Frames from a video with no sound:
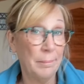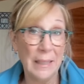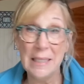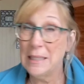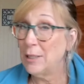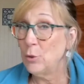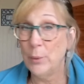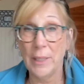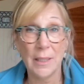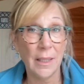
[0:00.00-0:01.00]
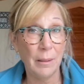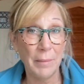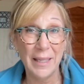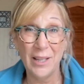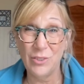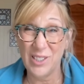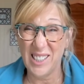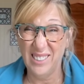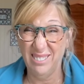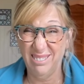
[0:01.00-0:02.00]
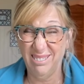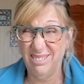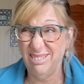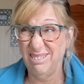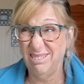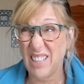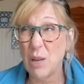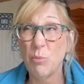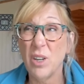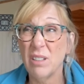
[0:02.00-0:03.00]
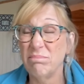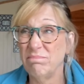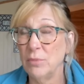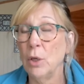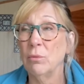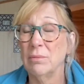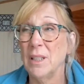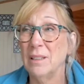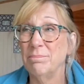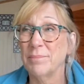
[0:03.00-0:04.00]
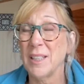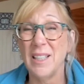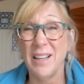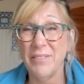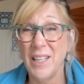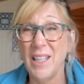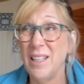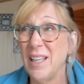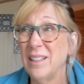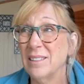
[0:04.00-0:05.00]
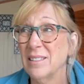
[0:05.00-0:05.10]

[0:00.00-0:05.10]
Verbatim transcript: He's not doing it to anybody else. Anwar, no, um, Gaddafi, yeah.